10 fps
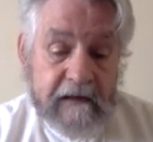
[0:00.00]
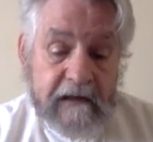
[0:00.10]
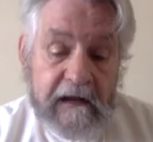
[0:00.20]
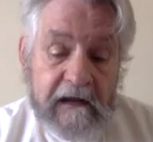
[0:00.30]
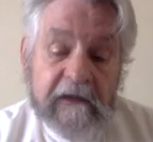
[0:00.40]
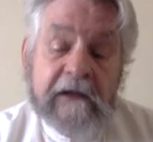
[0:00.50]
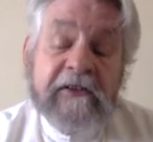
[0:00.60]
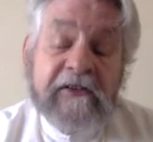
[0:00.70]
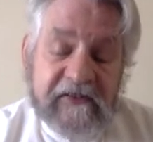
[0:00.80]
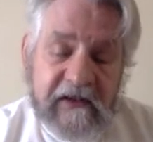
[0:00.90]
And in
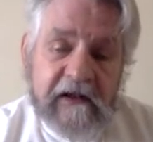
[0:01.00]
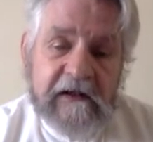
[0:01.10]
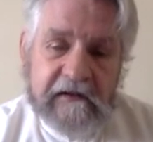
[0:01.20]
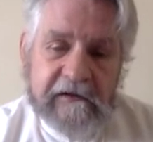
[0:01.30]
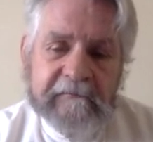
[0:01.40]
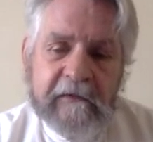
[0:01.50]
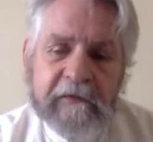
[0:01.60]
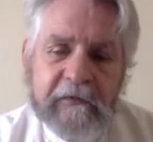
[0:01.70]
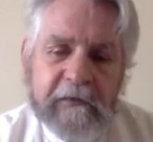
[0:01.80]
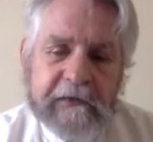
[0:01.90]
the
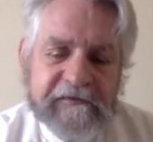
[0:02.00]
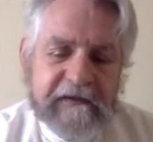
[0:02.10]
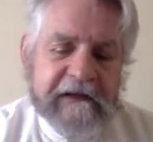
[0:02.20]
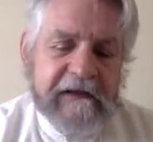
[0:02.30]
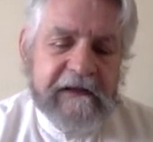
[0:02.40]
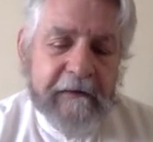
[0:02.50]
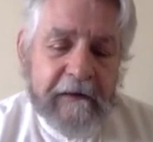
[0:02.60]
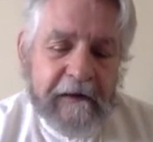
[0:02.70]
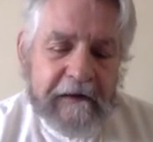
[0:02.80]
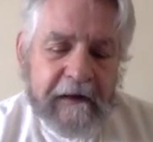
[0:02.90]
psalm, we read
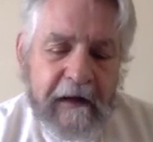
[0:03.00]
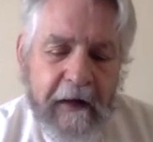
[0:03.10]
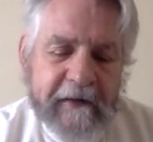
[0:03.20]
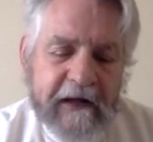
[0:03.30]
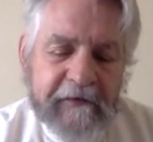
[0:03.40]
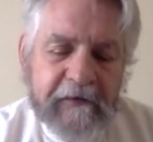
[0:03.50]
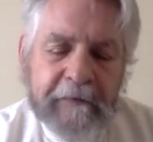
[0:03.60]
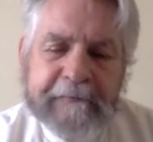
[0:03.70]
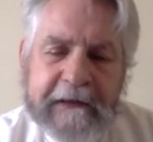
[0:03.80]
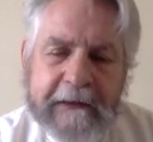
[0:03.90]
about
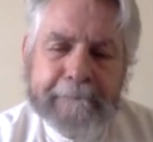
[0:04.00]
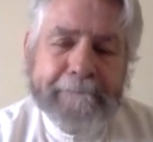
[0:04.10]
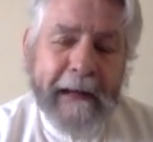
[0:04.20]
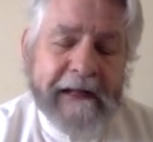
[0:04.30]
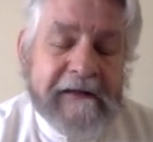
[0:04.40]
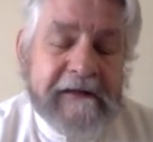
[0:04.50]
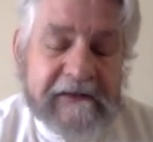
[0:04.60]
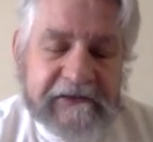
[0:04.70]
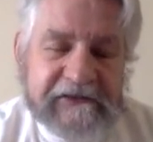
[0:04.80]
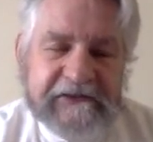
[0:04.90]
not being
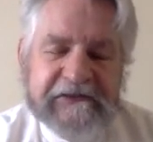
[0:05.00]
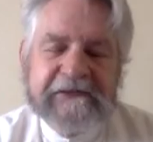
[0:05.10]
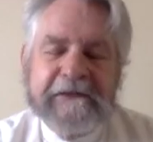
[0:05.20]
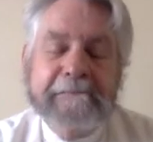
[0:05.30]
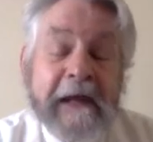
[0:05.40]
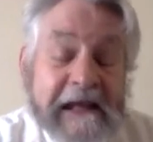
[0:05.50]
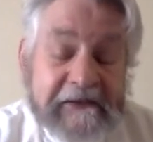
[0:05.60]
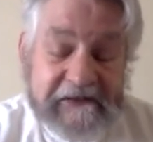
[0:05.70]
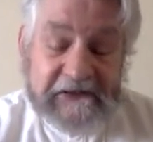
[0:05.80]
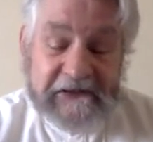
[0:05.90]
abandoned to the
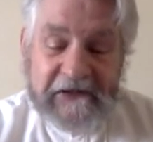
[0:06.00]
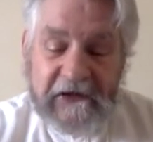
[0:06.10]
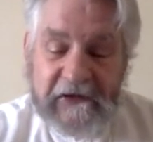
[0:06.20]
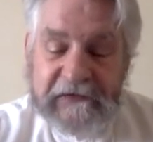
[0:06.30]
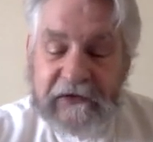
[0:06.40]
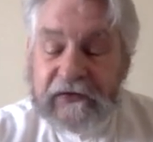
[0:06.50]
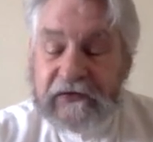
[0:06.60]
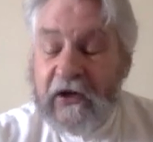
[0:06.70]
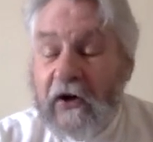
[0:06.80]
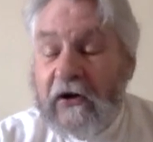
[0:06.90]
pit of
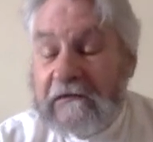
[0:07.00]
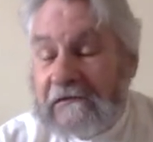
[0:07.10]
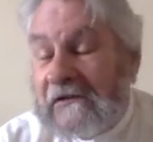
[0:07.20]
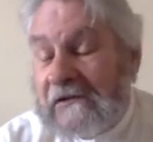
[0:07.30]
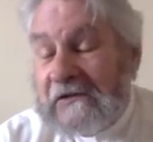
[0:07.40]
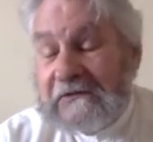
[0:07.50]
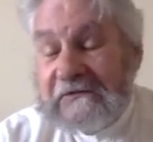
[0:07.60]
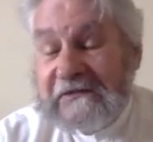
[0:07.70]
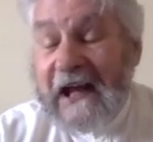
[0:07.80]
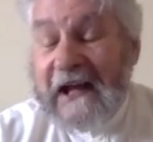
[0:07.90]
Sheol,
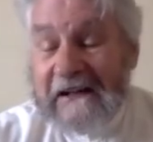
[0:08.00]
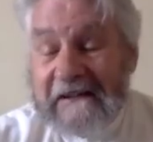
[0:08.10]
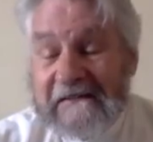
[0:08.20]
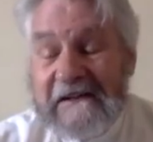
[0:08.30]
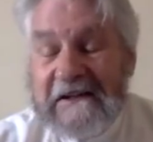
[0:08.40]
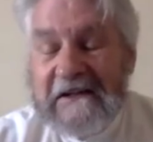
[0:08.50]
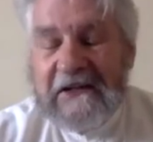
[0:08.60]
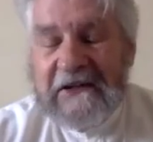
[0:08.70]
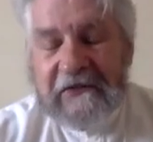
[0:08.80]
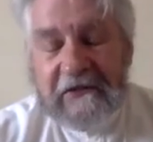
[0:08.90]
death,
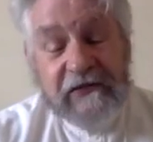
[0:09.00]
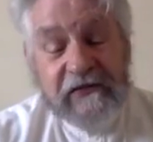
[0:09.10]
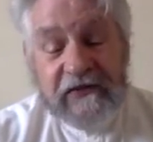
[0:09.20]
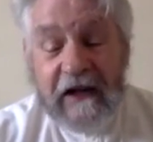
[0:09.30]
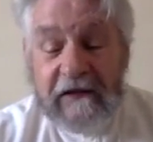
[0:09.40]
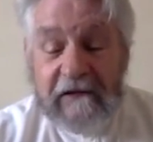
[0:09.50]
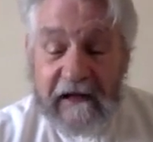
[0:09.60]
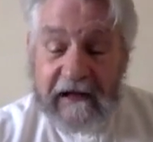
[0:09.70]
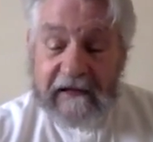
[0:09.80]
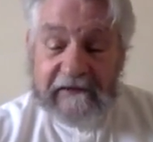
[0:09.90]
a sort of shadow
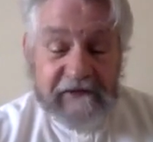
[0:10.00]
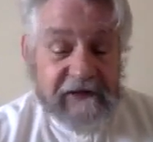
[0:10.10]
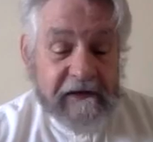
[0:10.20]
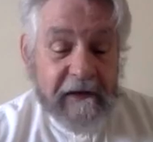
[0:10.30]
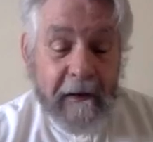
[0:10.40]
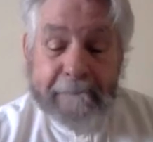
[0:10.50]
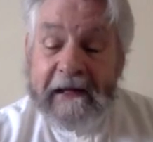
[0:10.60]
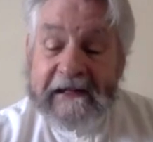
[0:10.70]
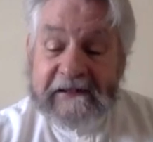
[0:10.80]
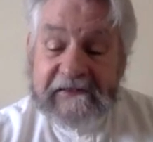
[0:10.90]
land, a
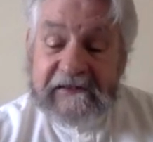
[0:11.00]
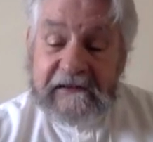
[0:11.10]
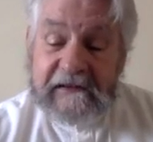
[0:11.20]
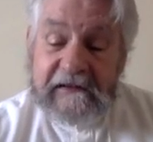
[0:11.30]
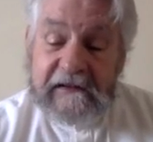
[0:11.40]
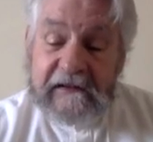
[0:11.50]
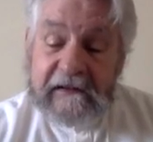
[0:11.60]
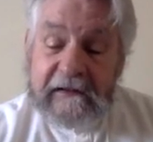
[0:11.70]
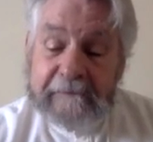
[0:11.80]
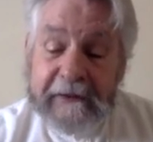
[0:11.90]
pit.
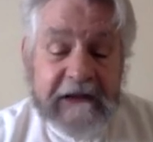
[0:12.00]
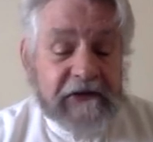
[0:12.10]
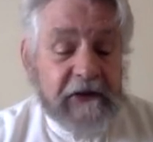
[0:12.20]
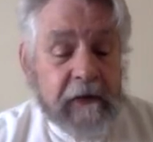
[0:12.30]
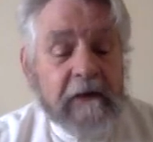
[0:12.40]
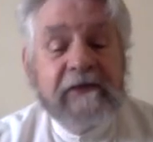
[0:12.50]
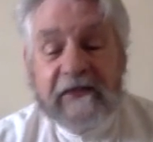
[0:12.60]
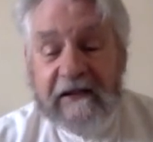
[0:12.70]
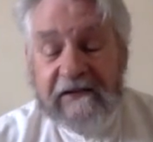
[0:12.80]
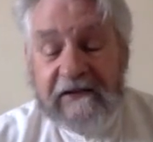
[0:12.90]
And Peter quotes
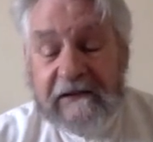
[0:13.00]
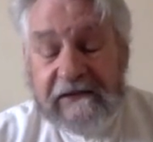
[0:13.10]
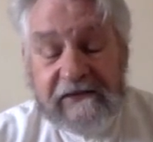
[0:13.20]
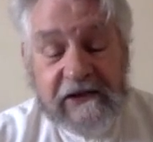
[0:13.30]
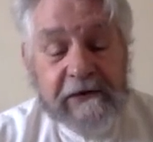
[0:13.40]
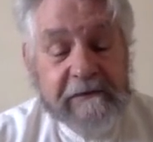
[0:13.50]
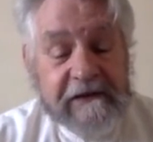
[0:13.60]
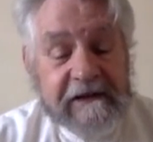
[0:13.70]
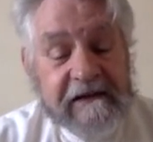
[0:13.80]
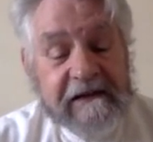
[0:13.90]
that in his
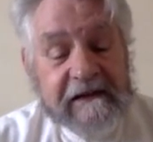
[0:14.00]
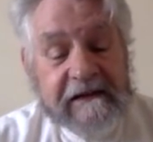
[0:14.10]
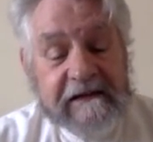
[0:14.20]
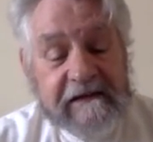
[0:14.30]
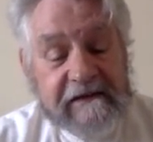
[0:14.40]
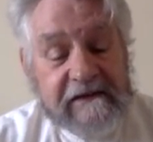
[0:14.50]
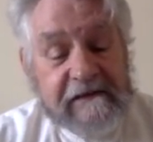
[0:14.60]
sermon in